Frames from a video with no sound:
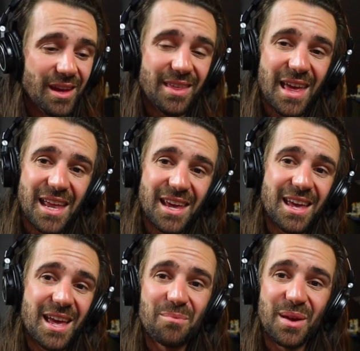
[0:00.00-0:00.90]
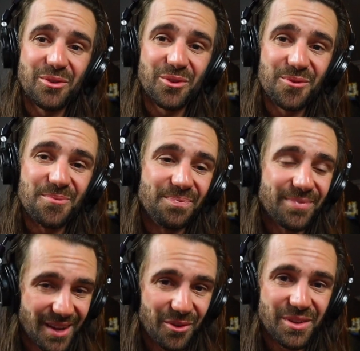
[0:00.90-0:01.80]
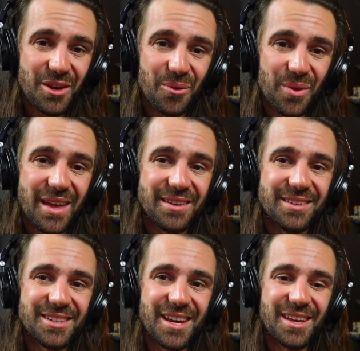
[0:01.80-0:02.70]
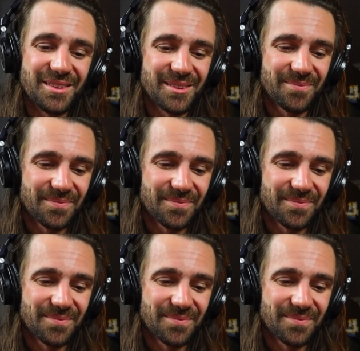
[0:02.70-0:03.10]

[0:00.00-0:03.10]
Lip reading: Hear the 88 MP2. I'll see you all then. Cheers.